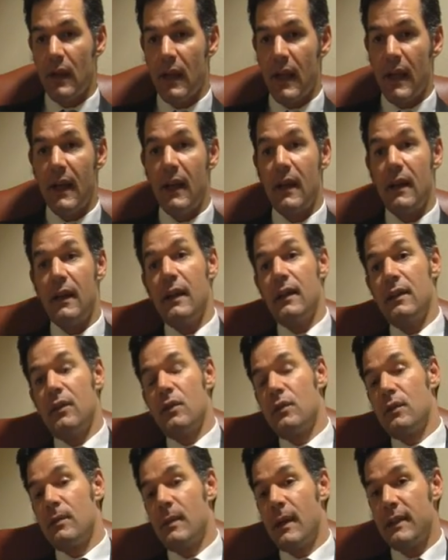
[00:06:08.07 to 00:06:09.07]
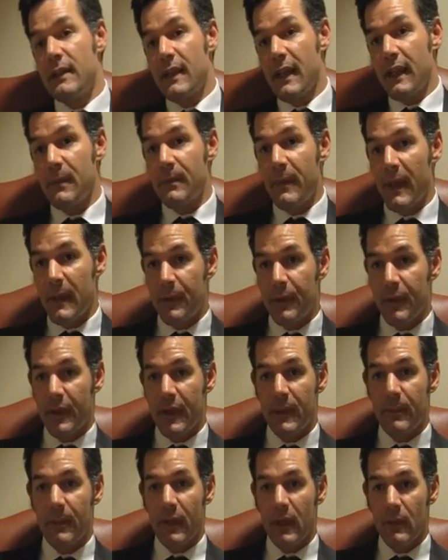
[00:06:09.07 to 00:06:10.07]
and this was my second paper that
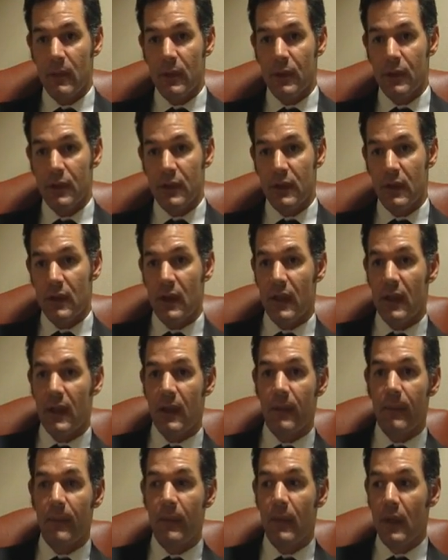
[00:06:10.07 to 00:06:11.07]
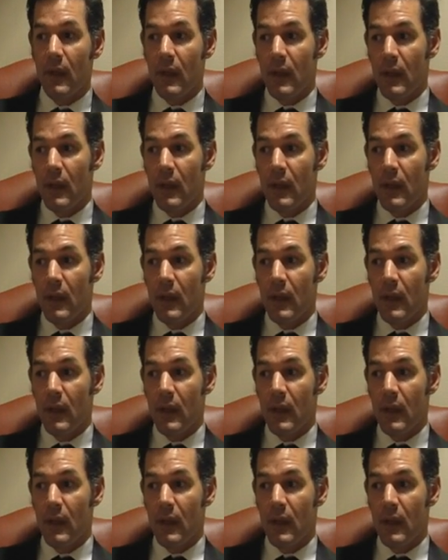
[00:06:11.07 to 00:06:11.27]
I published on